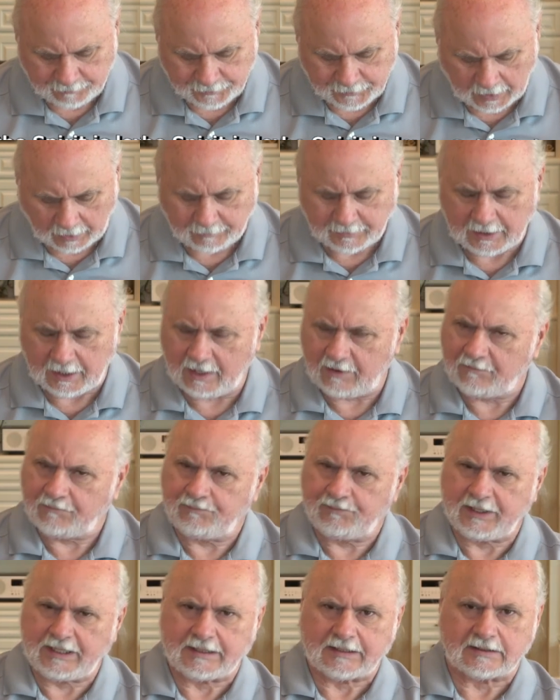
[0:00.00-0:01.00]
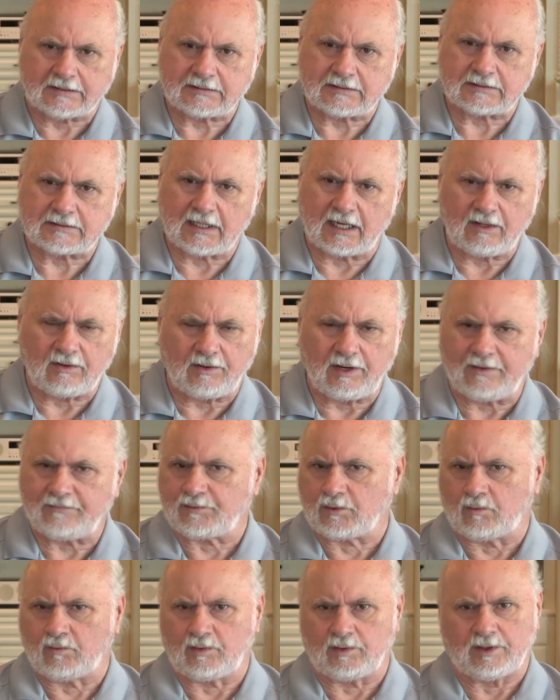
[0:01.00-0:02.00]
I'm going to have peace. I don't have
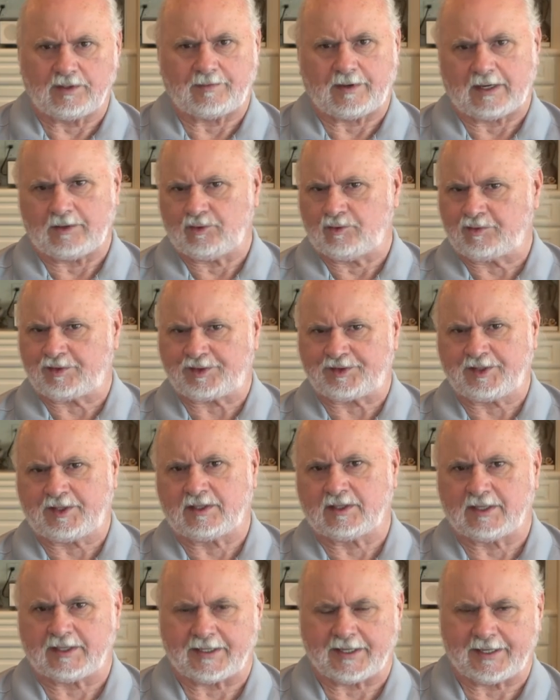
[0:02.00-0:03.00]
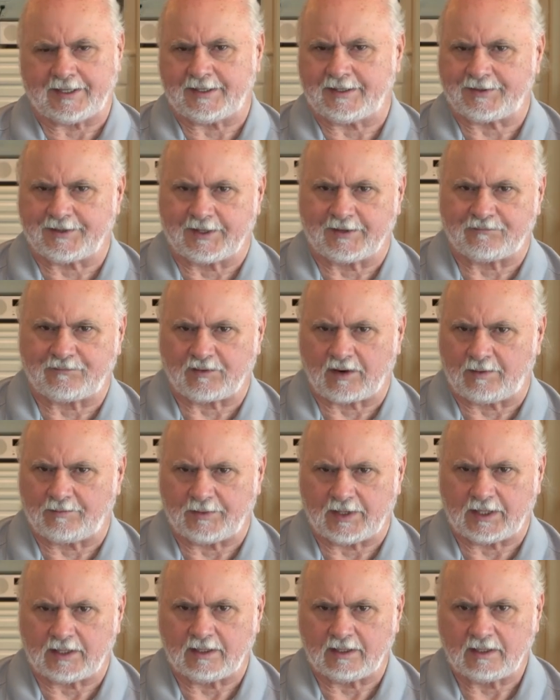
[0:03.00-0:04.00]
to worry about you stealing anything from
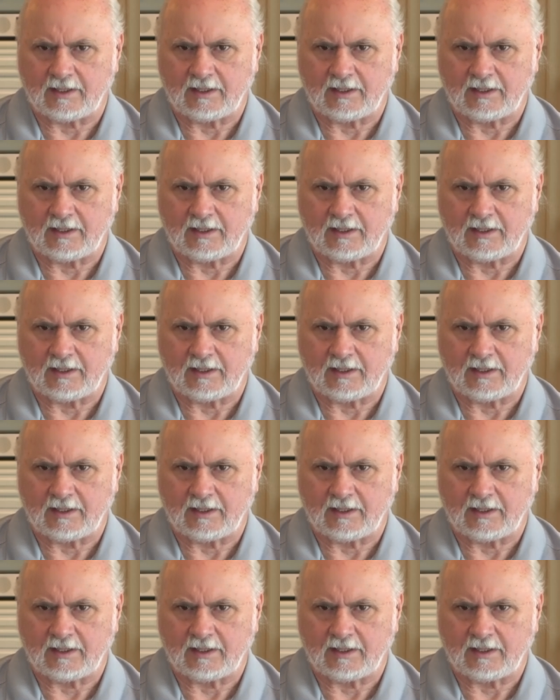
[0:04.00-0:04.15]
me.